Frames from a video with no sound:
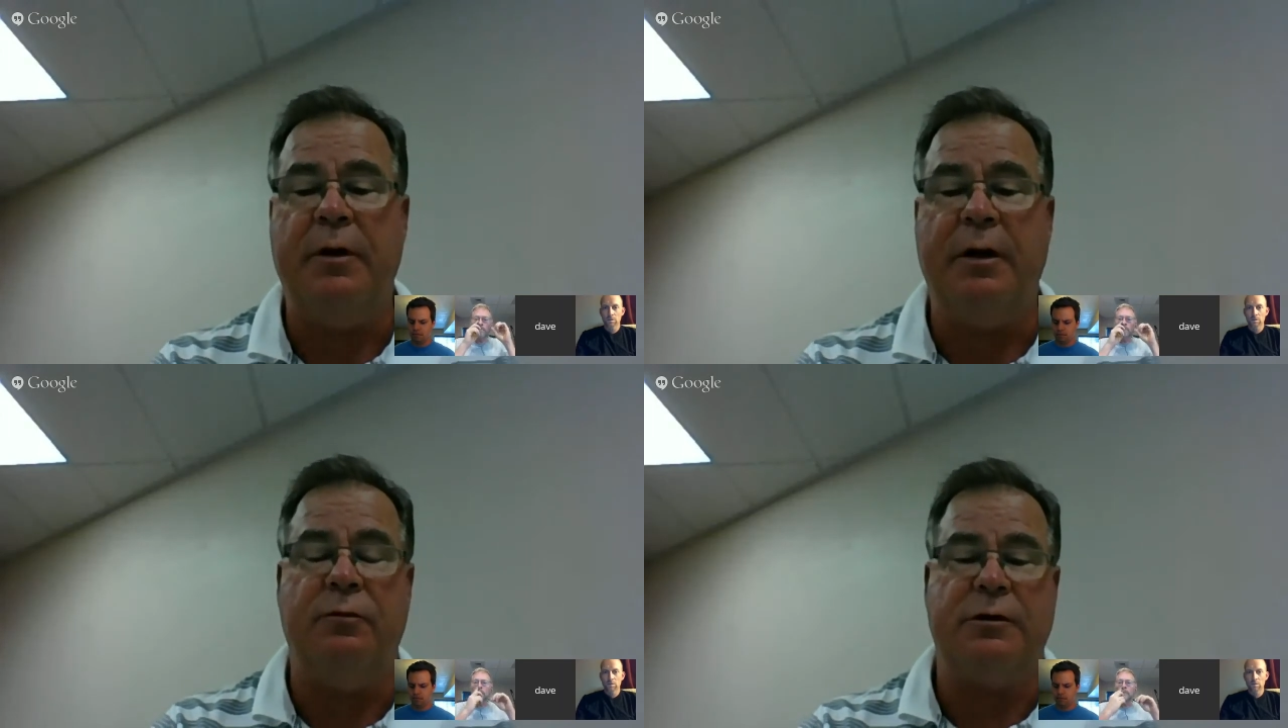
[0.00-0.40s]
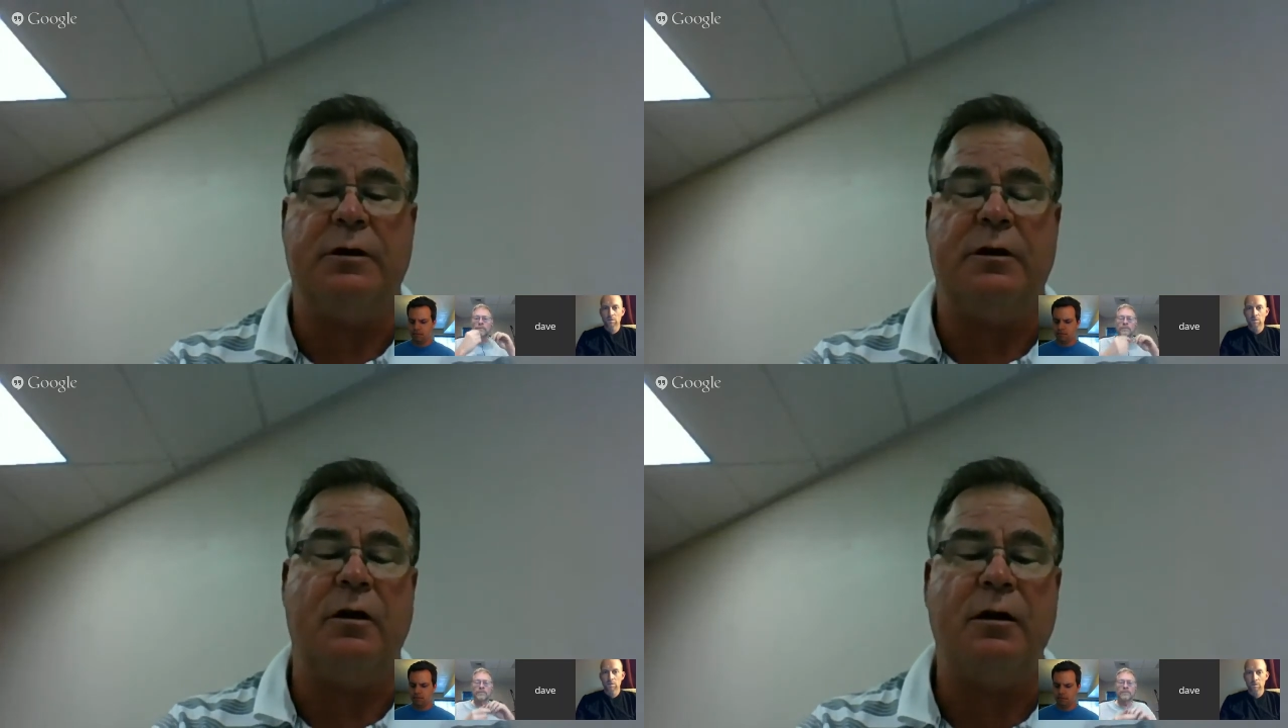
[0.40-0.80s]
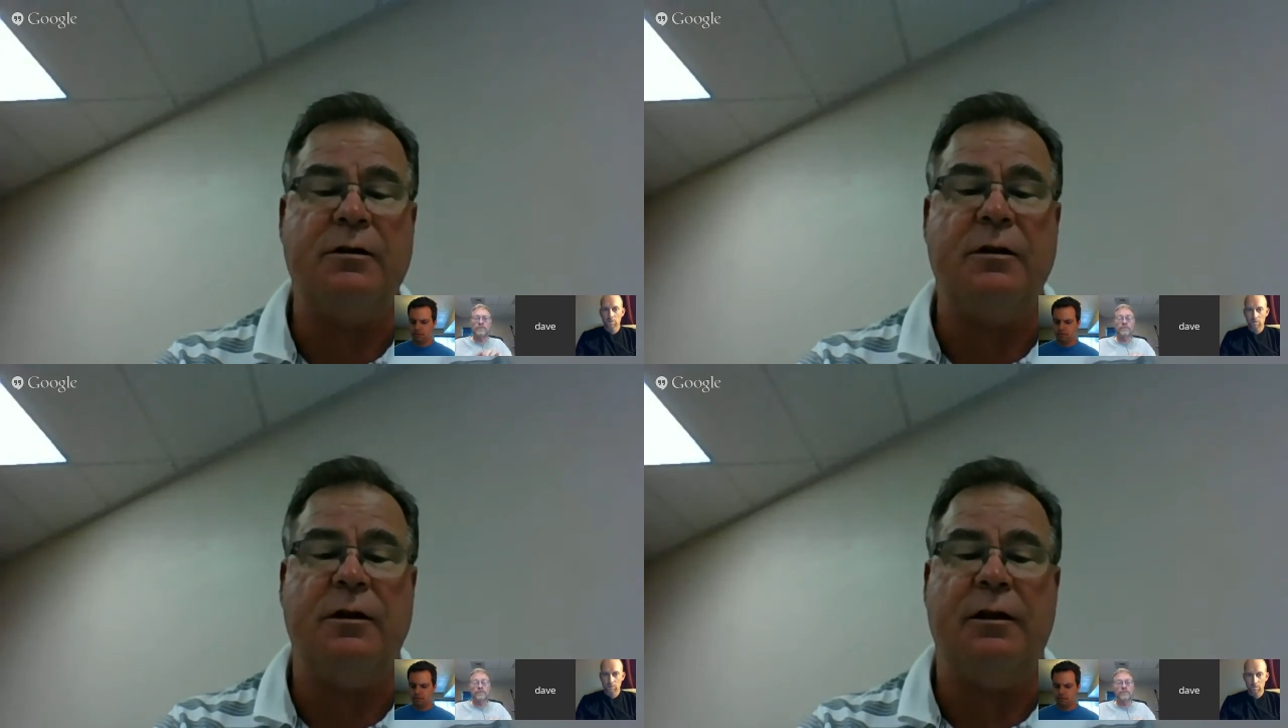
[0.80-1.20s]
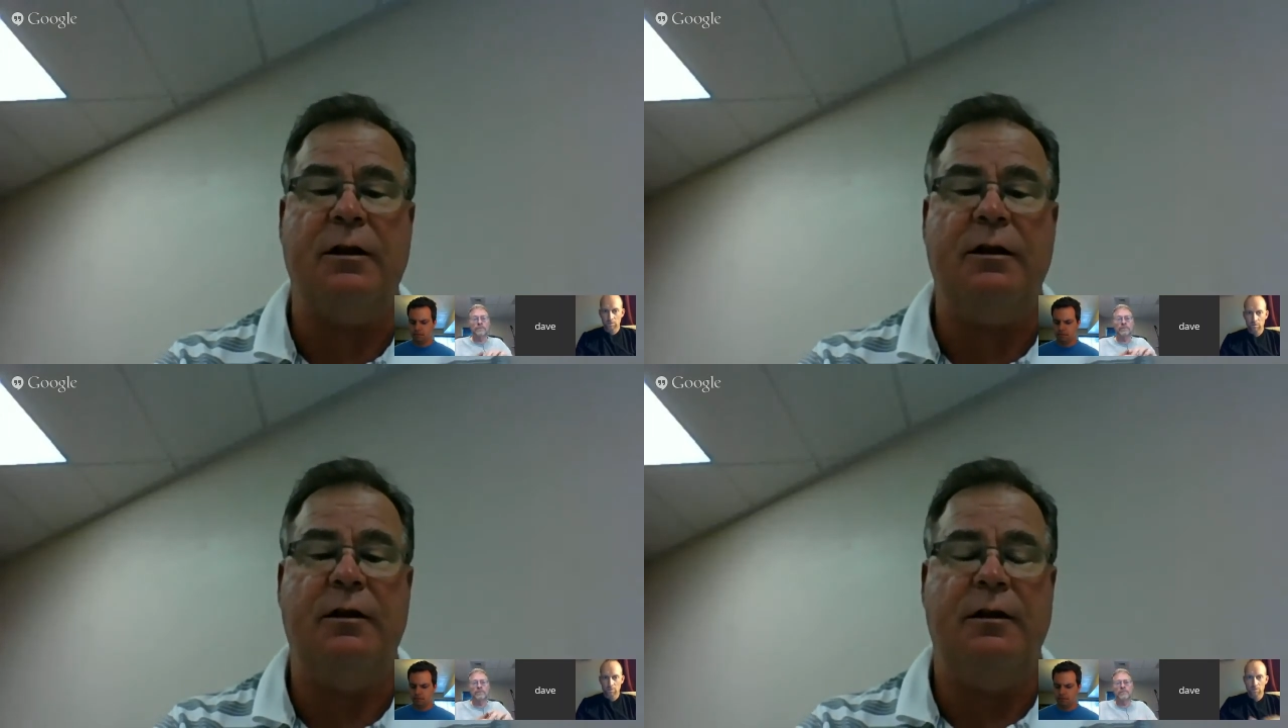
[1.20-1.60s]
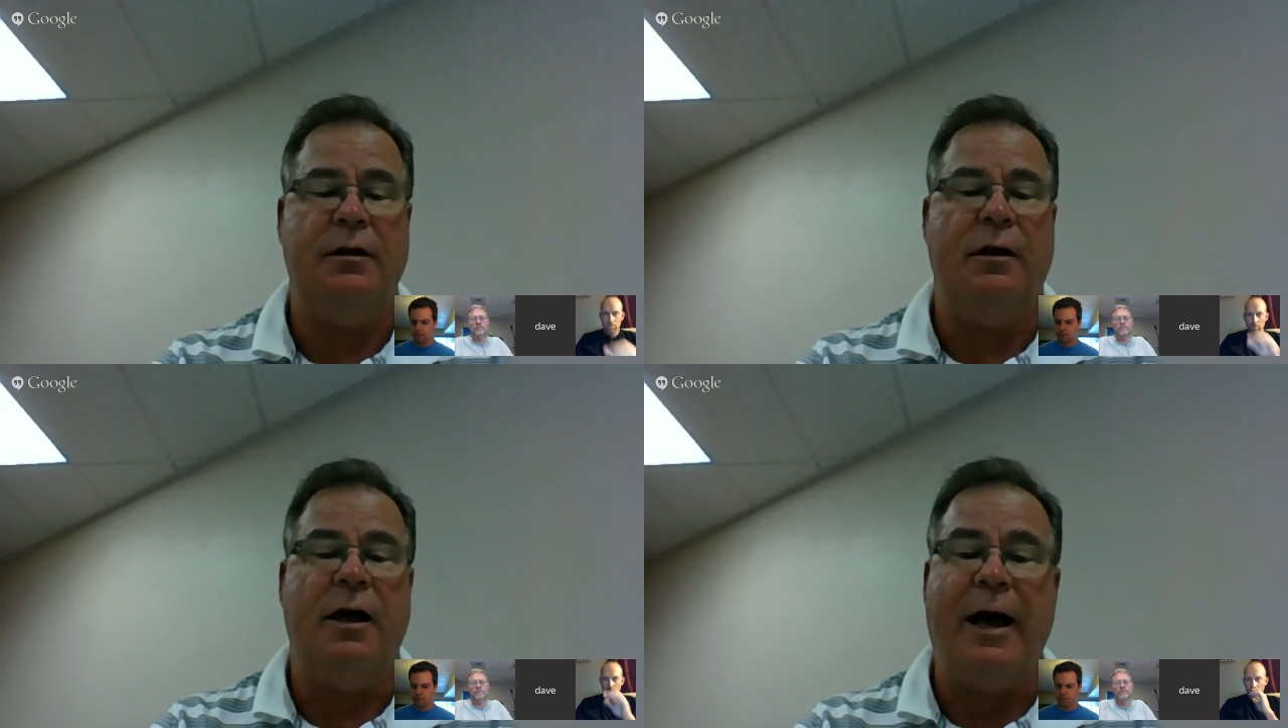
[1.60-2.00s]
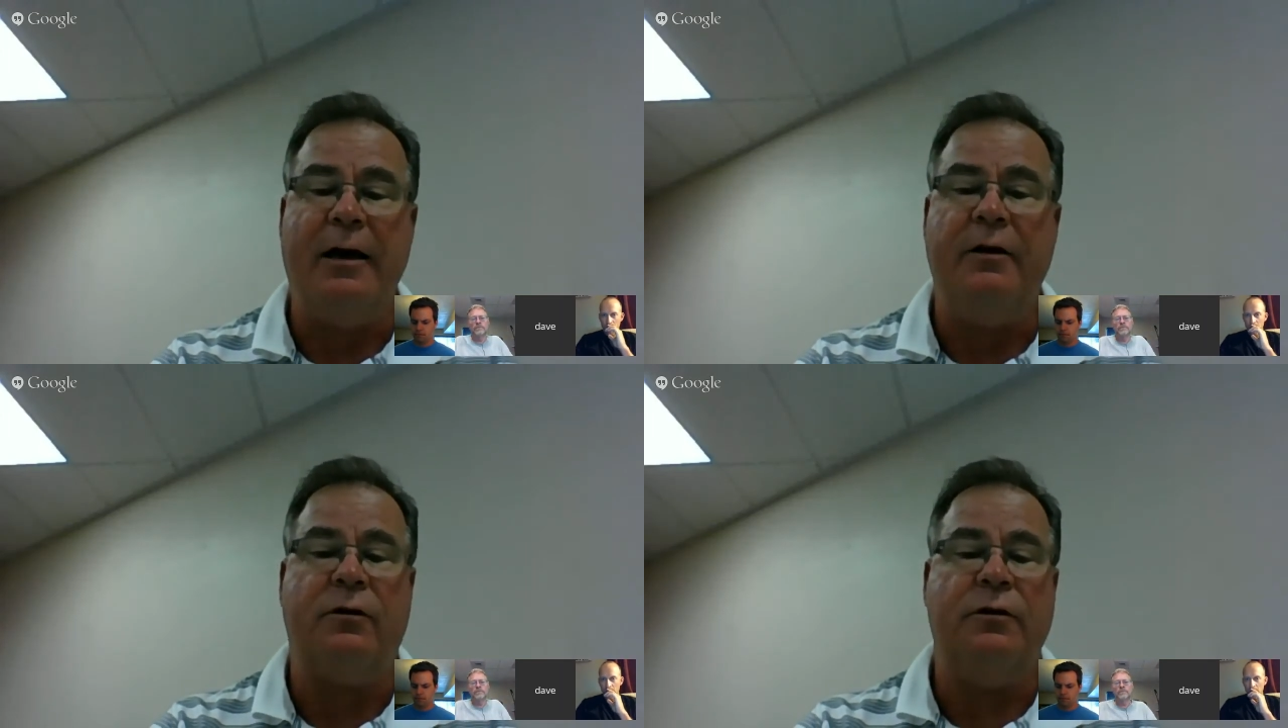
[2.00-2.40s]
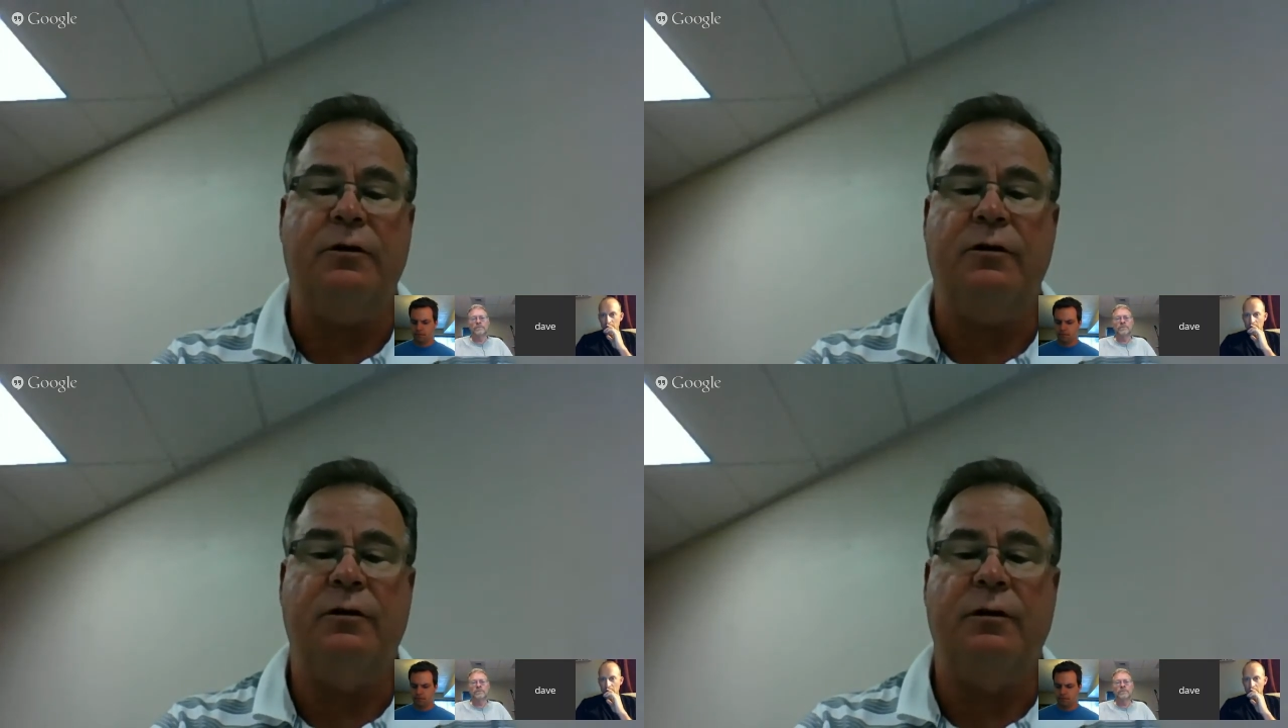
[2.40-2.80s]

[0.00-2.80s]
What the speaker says: it was constantly idols.